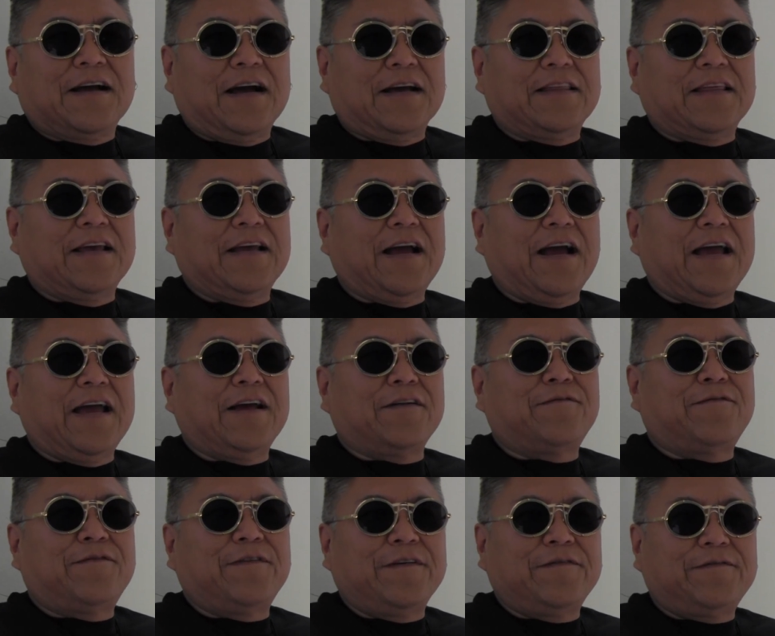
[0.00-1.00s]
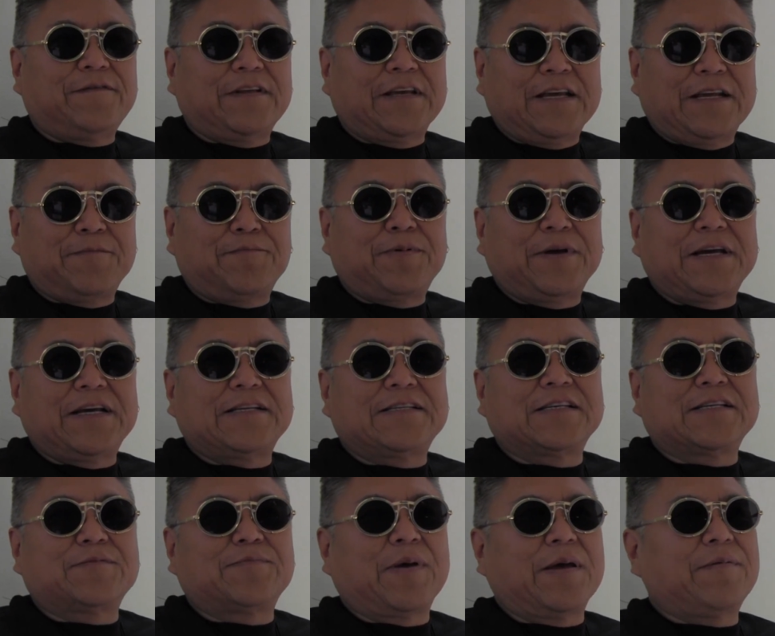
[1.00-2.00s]
I think I had 15
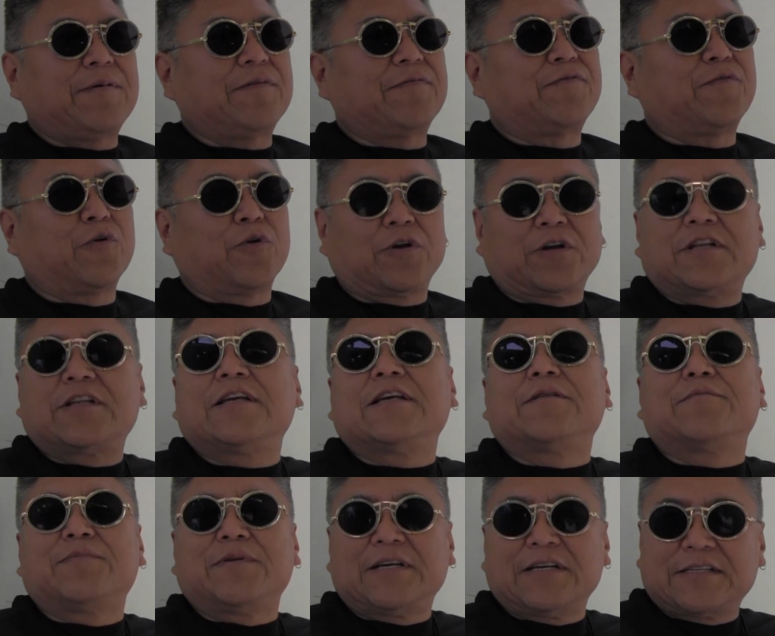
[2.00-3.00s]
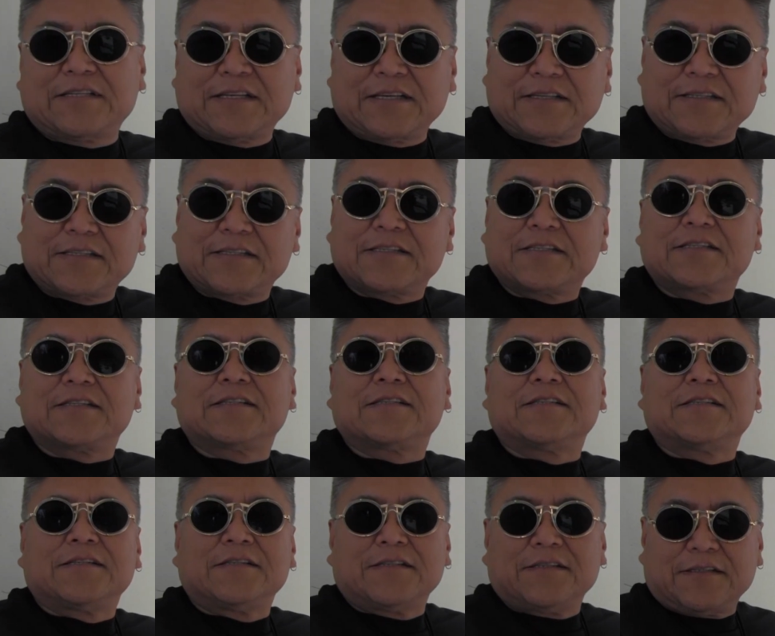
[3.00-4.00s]
pieces, maybe 14 pieces
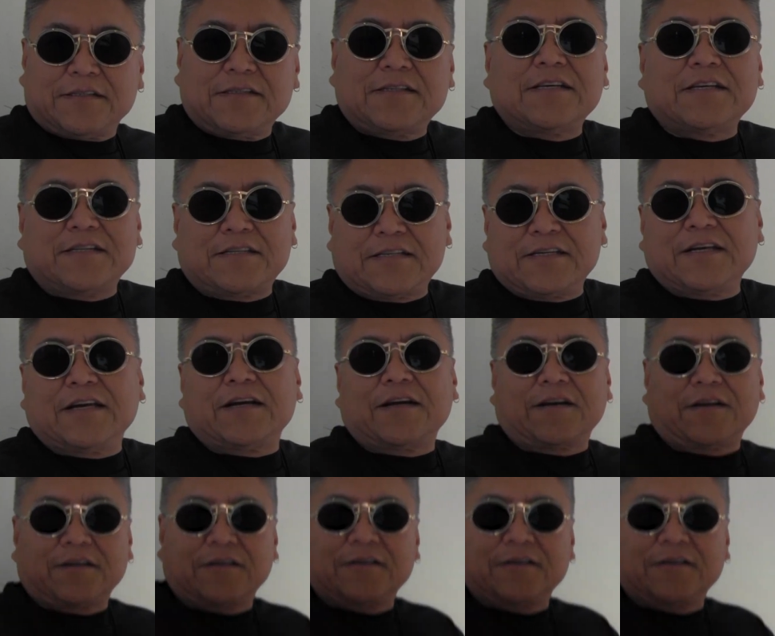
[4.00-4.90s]
this year.